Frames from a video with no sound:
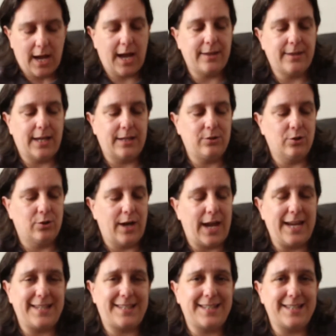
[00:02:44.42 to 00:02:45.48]
and then your
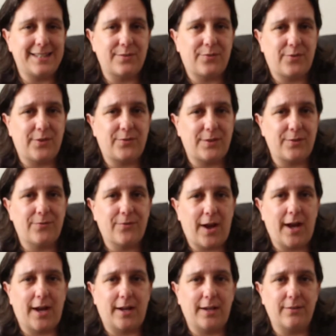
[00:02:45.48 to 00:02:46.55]
18 to
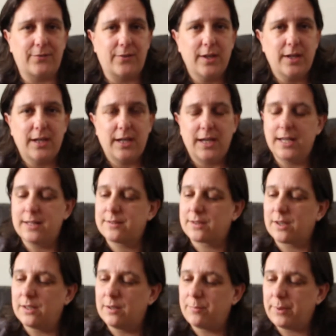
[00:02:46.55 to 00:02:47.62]
55, it's
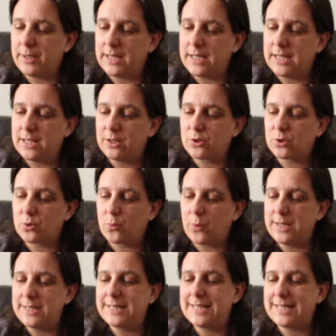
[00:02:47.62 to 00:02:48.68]
going to be
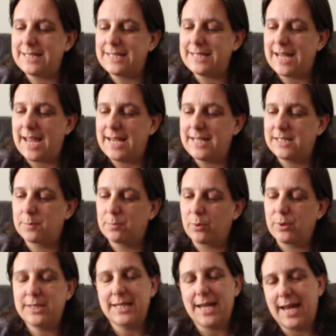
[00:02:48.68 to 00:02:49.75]

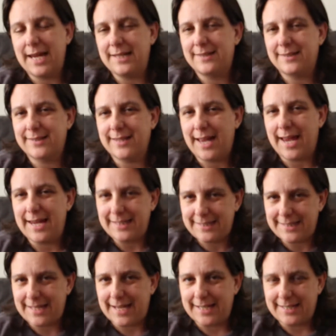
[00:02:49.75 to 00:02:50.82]
28.8 to
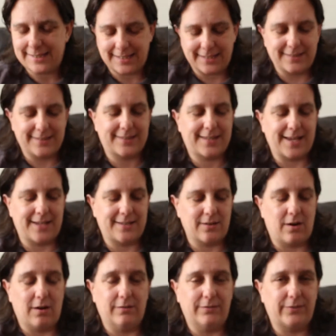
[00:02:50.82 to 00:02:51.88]
88 instead
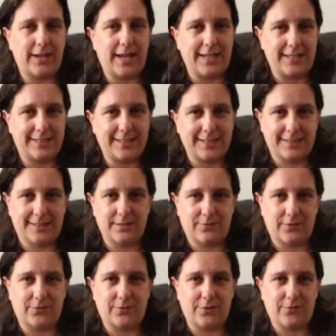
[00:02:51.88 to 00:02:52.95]
of 18 to
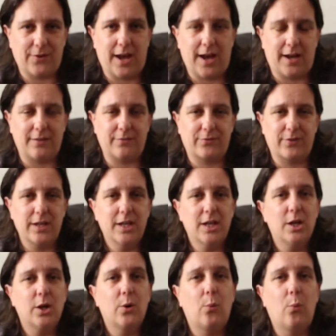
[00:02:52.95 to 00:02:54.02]
55.
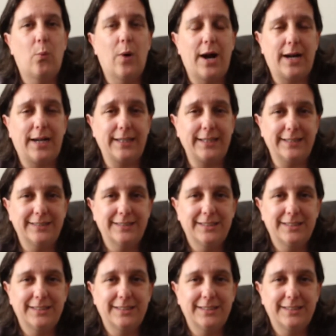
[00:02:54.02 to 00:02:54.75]
Why?